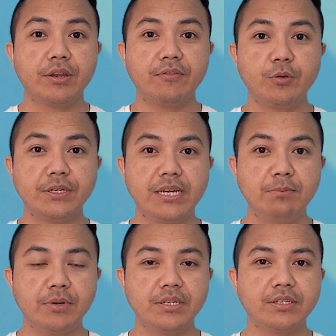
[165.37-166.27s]
a few
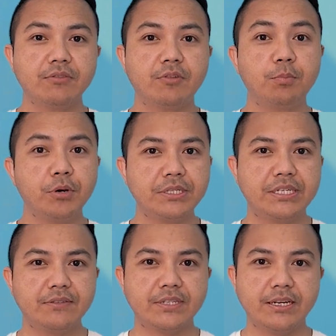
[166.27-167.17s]
examples for
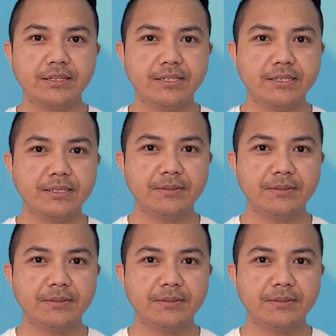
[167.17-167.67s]
positive sentences.